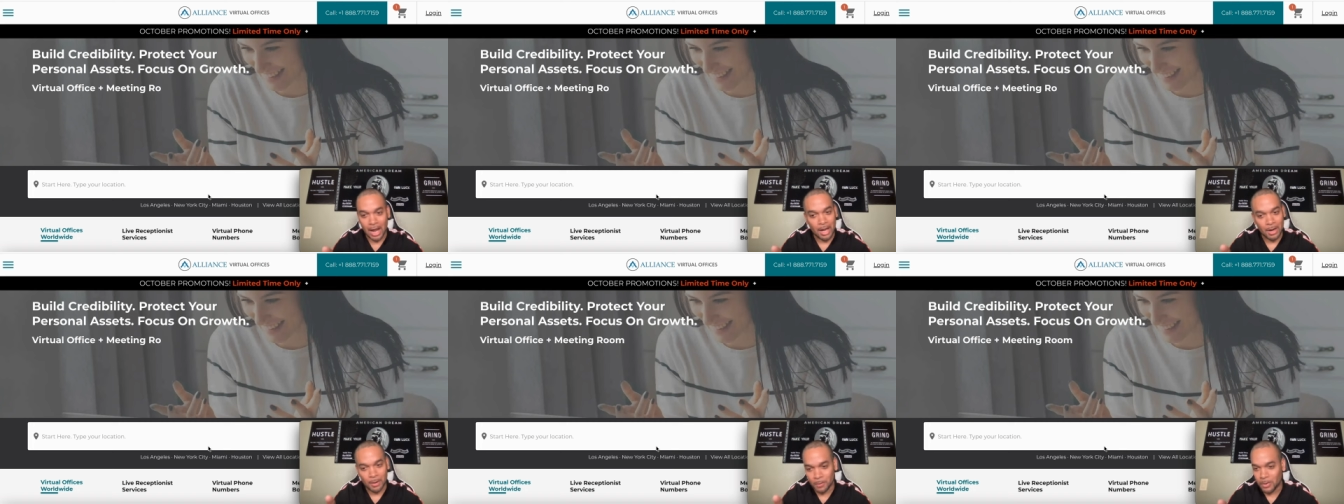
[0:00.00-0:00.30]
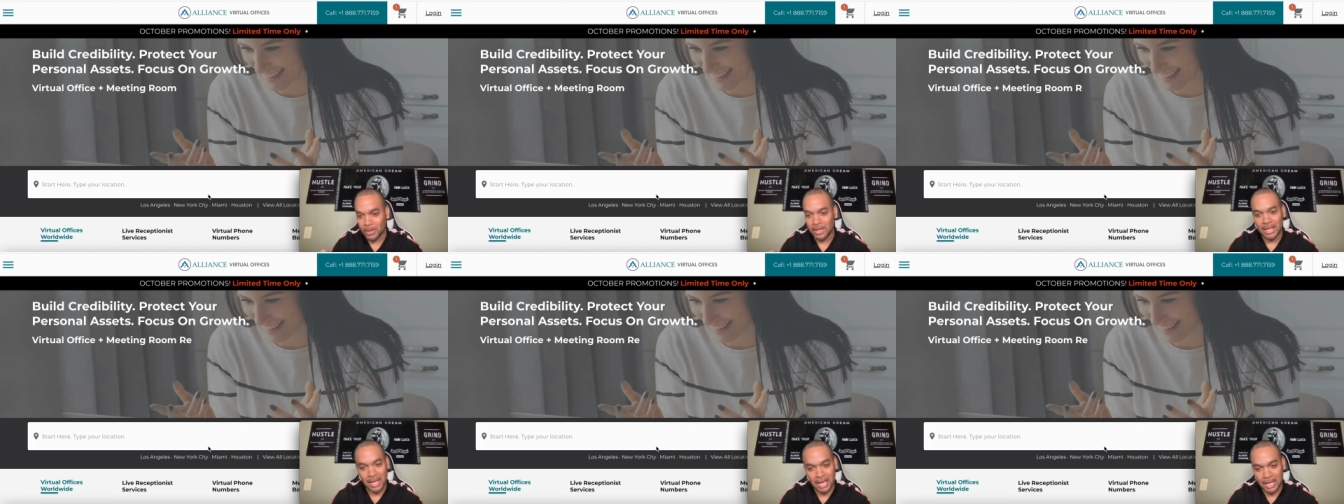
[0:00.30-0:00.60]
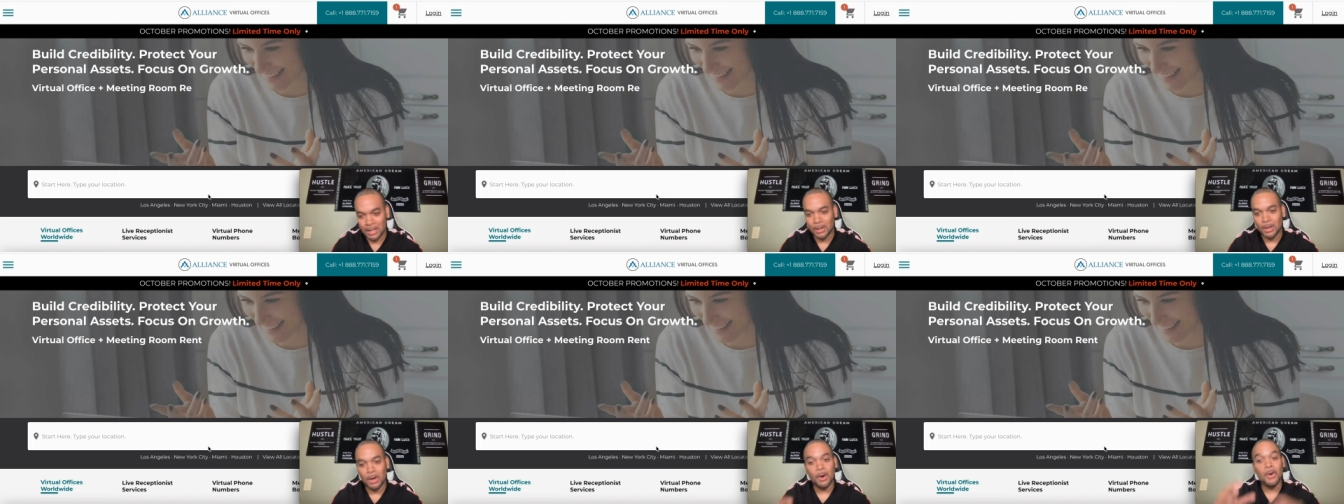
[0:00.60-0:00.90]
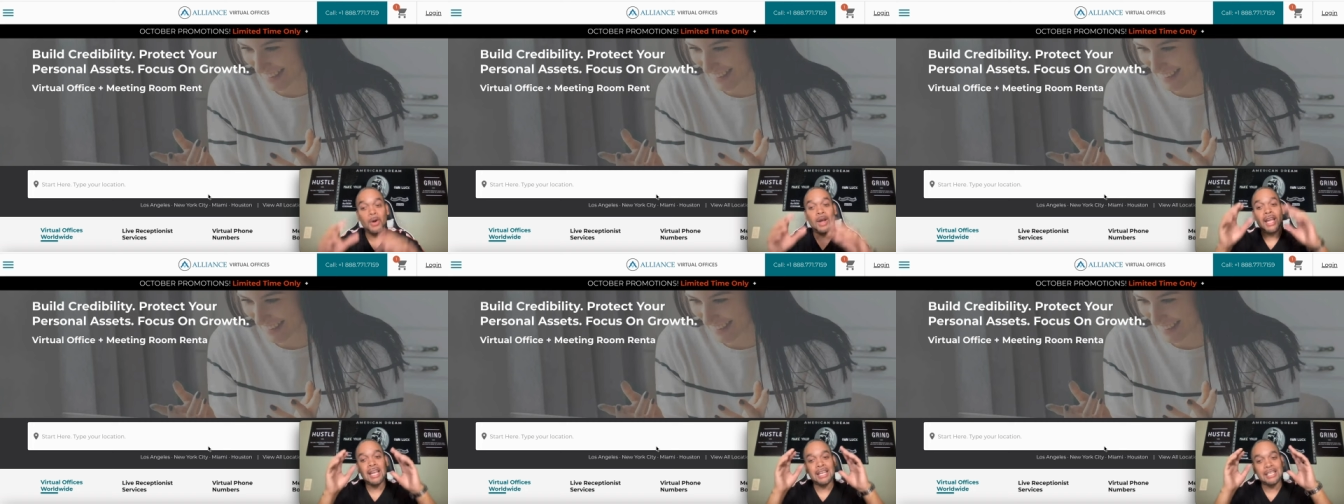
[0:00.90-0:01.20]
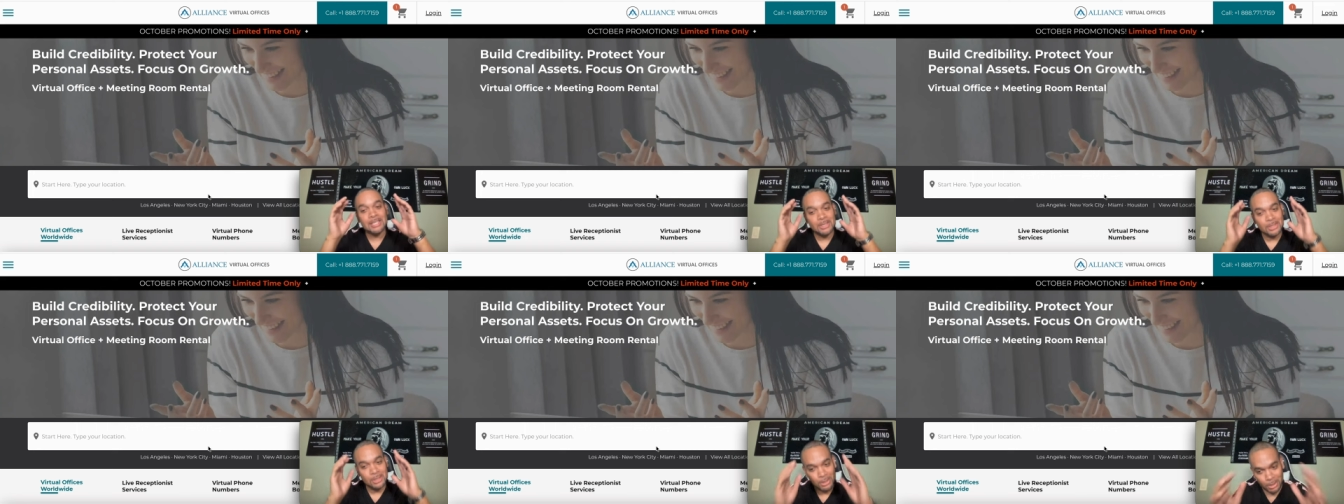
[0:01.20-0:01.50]
I don't wanna hear no
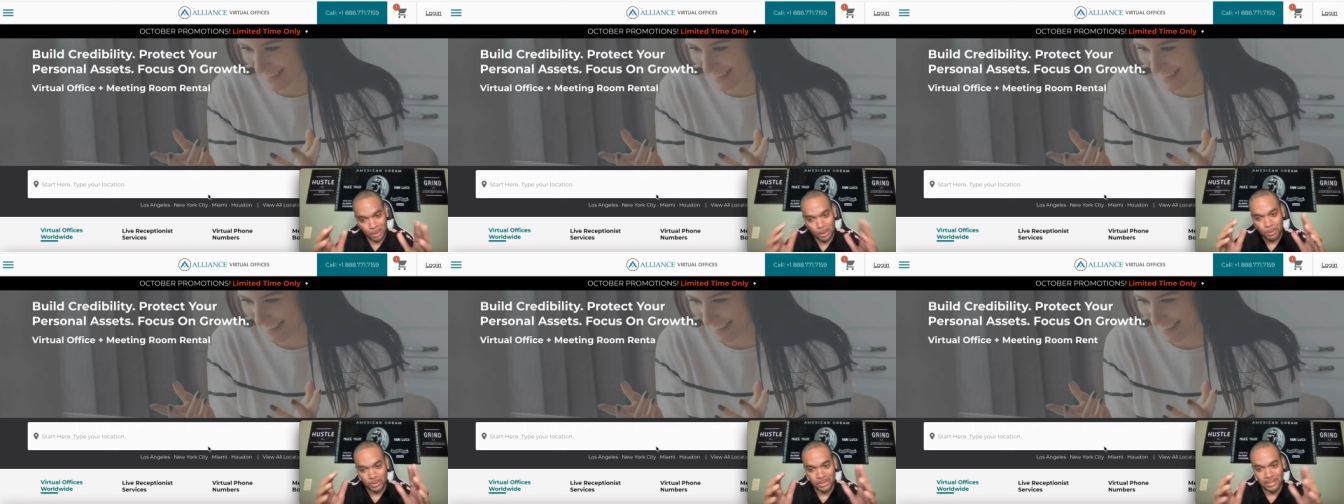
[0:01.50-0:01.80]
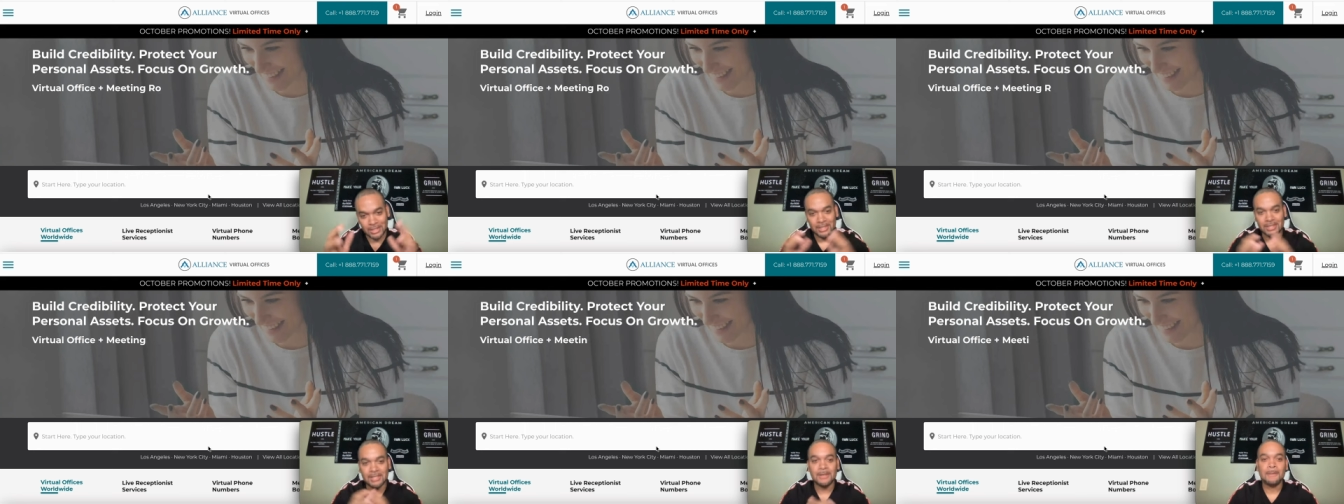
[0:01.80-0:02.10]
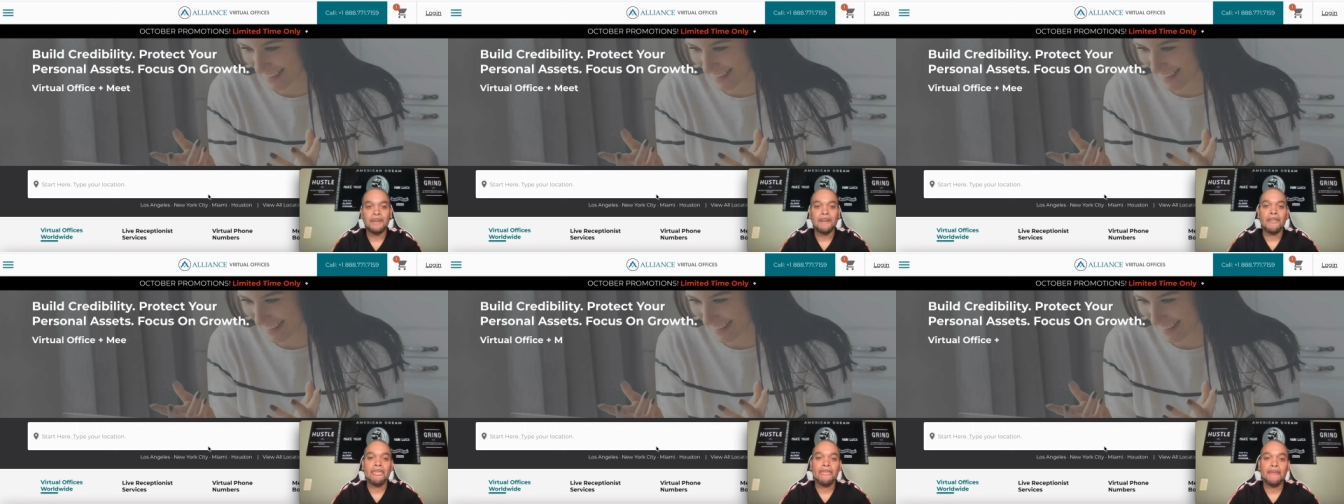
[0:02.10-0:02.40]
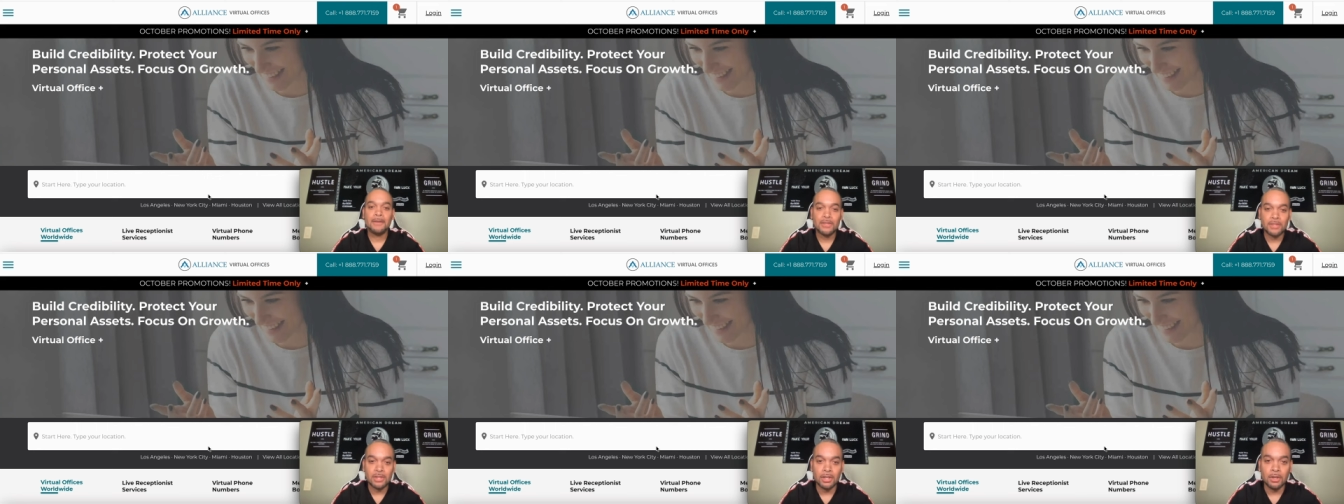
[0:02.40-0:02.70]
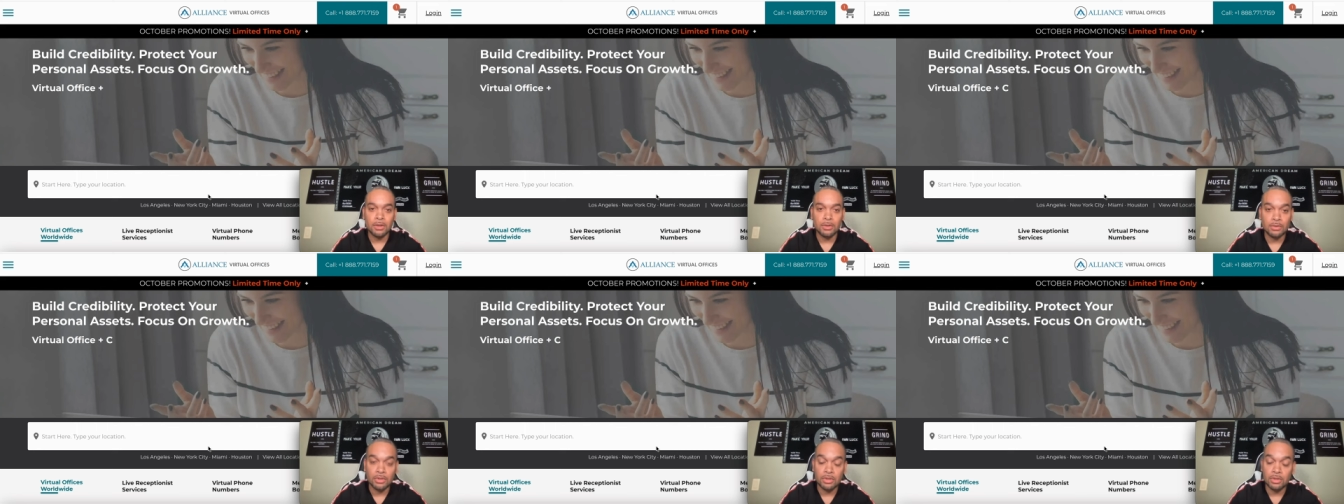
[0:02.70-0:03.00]
excuses.
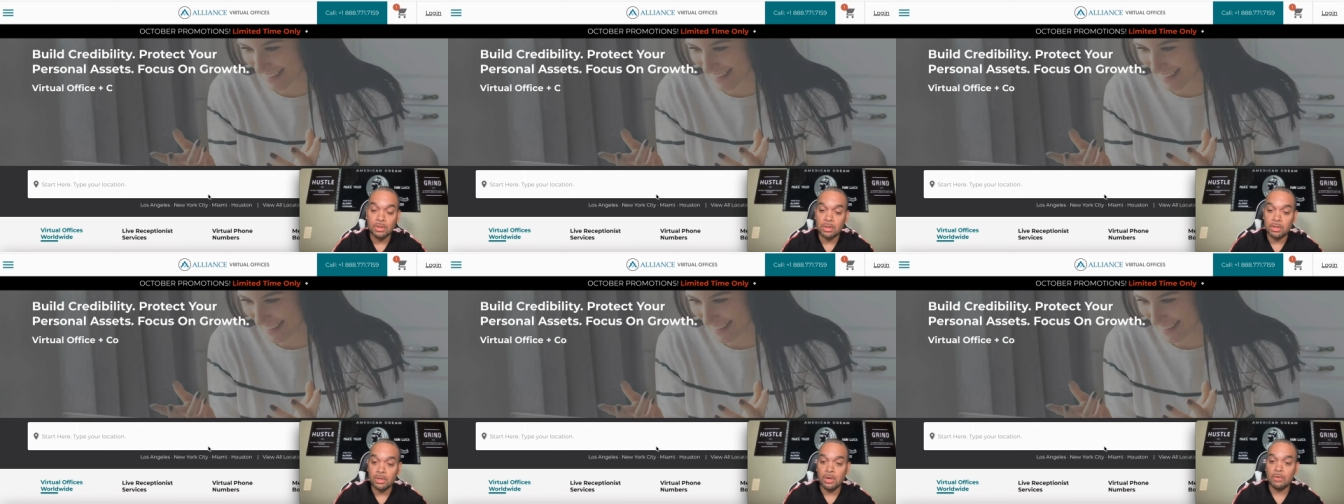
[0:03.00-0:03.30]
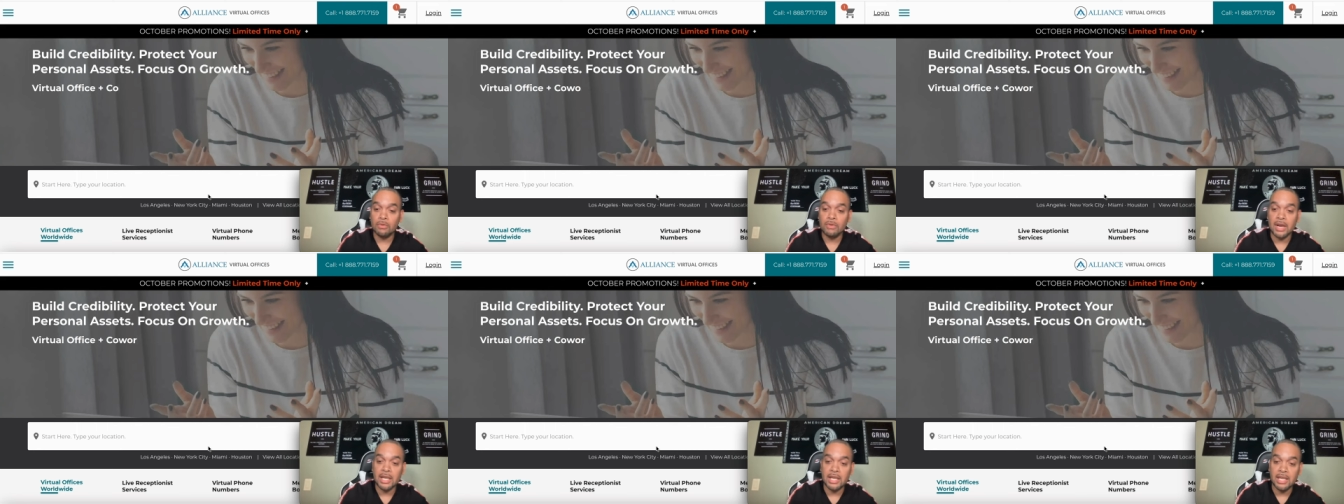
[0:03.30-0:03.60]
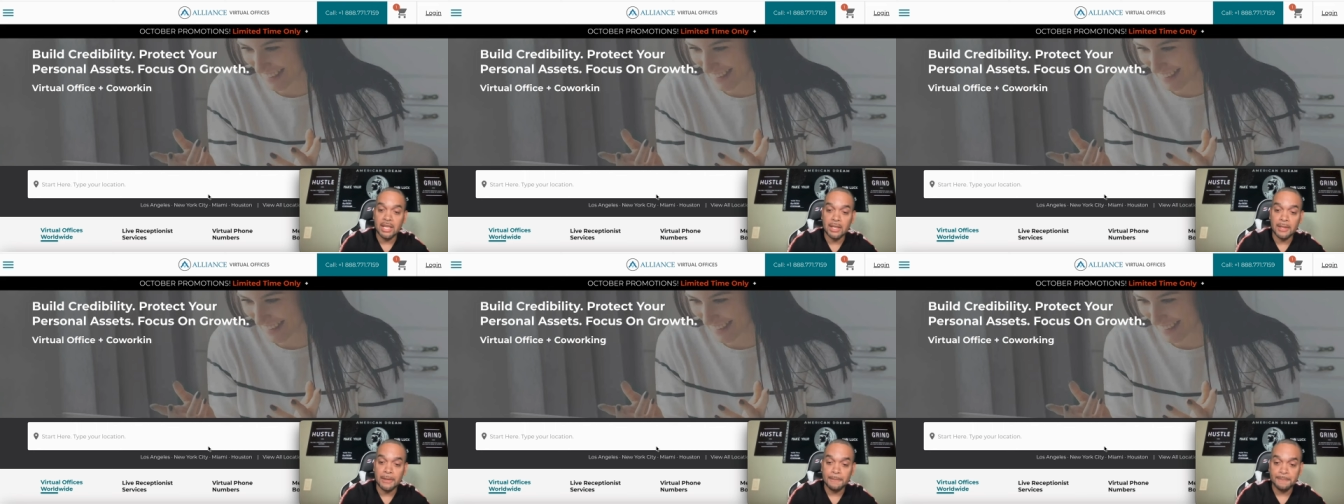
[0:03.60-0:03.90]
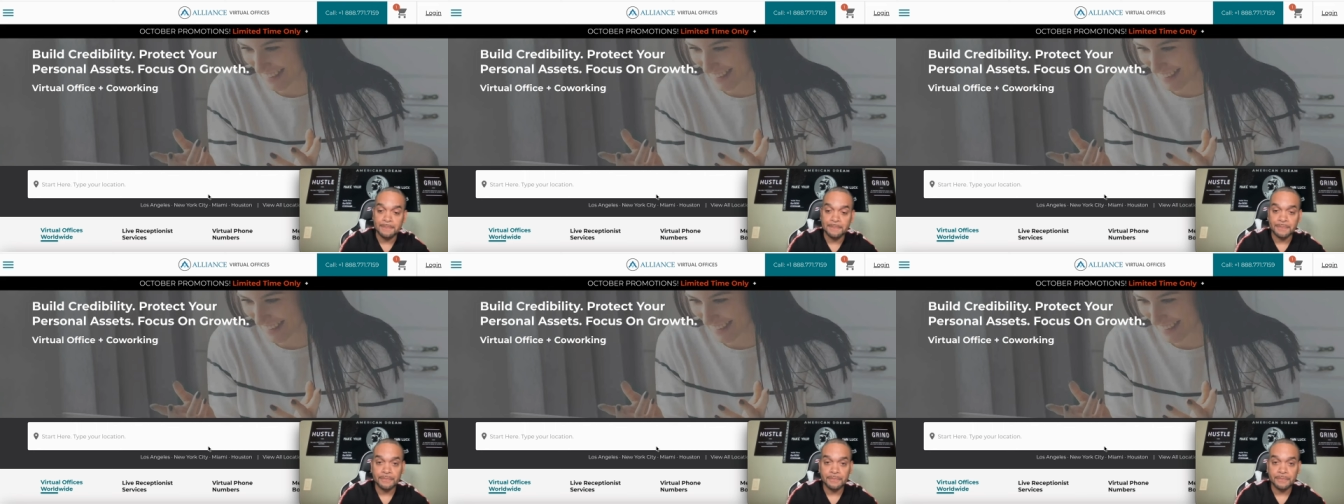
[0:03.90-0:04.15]
So you're gonna go right here